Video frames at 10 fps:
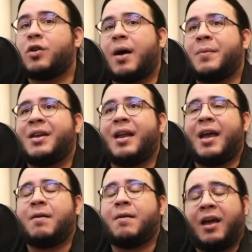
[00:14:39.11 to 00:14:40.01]

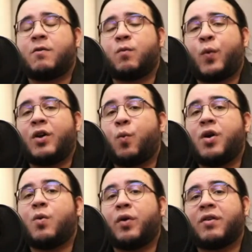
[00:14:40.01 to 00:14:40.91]
and when
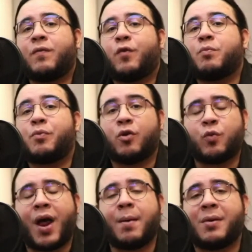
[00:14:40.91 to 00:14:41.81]
we're working for
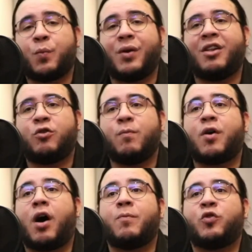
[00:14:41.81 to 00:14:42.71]
programming, we need to
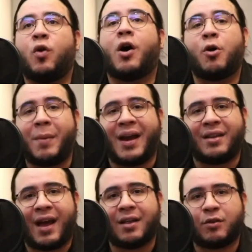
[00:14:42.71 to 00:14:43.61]

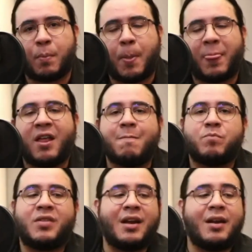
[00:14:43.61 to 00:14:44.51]
automate that.
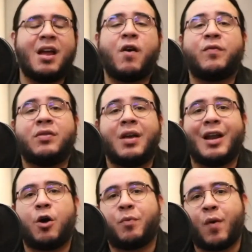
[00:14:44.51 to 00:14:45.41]
the idea of
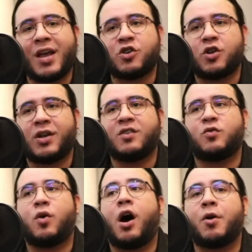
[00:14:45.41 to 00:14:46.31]
data operation is
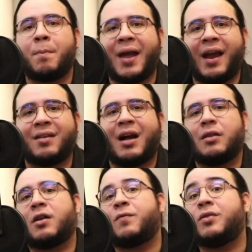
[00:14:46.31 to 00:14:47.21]
to automate a
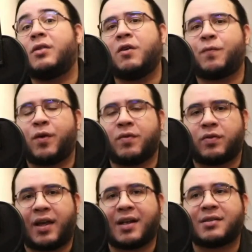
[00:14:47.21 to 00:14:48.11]
lot of
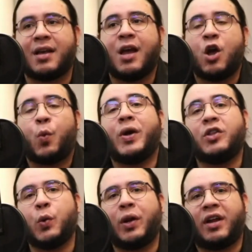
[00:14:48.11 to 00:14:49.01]
different things we
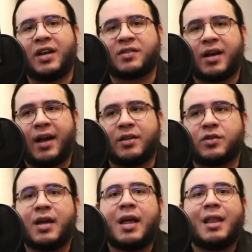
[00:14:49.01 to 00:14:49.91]
do in data
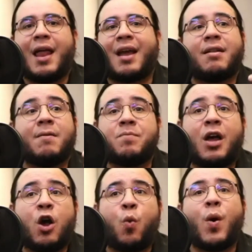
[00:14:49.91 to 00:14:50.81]
science. Like,
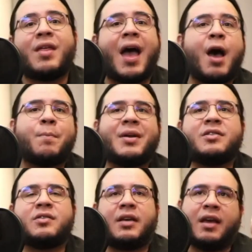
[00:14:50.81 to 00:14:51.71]
what
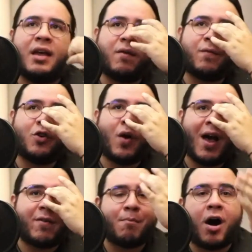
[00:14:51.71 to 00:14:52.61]
happens if you
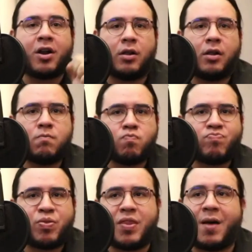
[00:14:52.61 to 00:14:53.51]
have a model
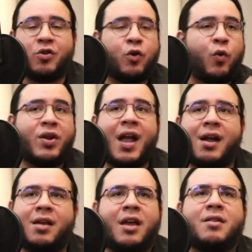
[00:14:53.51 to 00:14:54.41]
that you
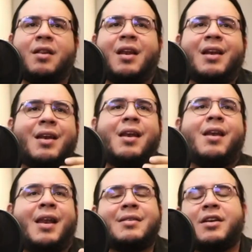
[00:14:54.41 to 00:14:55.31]
created in,
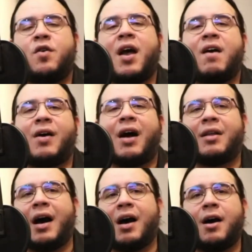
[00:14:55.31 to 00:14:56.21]
let's say you have
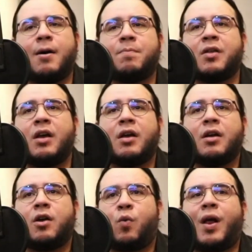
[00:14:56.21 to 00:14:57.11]
a
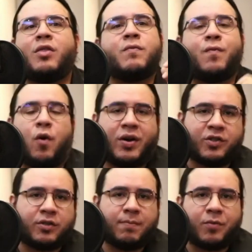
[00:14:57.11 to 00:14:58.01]
random
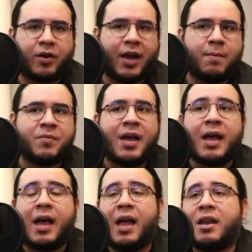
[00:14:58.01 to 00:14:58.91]
forest, okay?
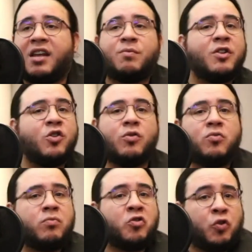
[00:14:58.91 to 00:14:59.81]
And it's been
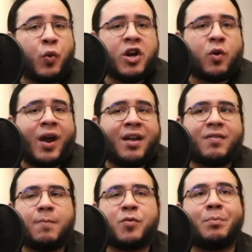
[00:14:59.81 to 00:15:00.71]
doing
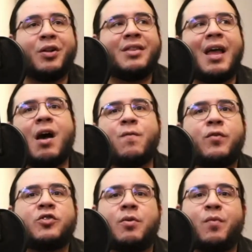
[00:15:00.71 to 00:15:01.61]
great. But now
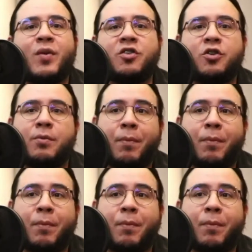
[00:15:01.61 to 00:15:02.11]
for some reason your